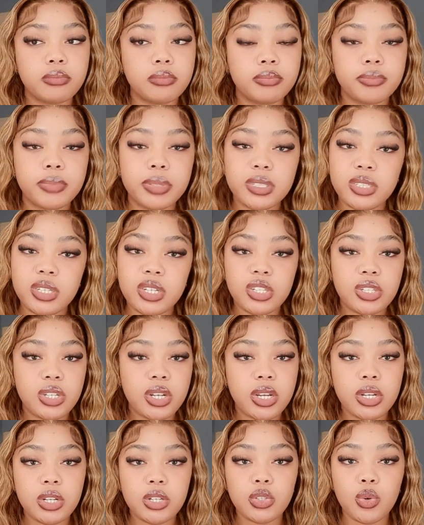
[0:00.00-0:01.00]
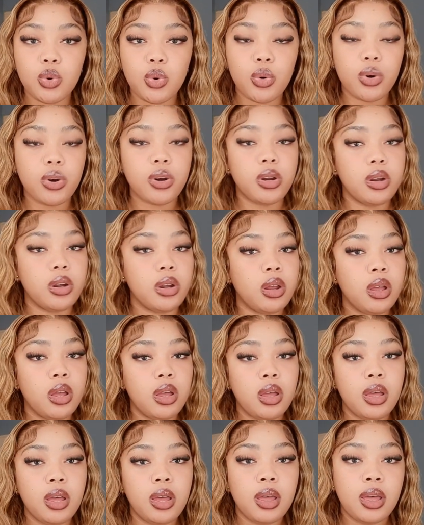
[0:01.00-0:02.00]
percentage or
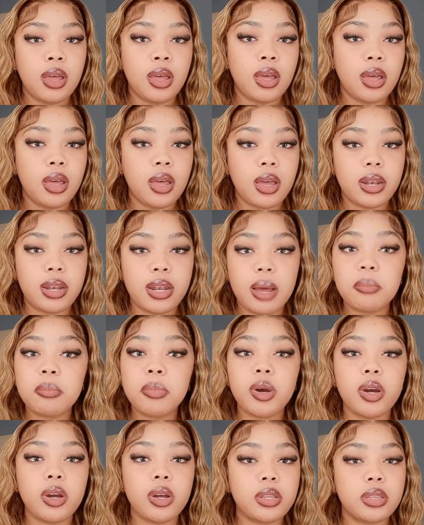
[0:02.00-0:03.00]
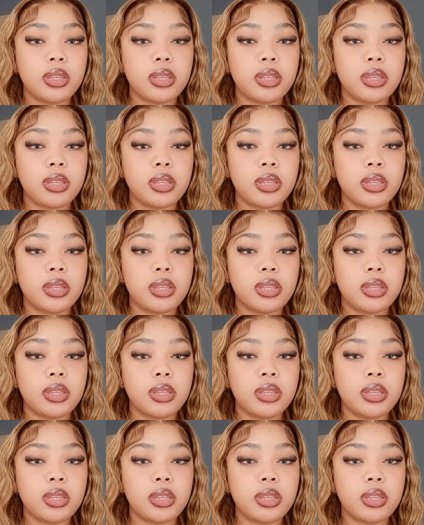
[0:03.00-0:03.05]
number,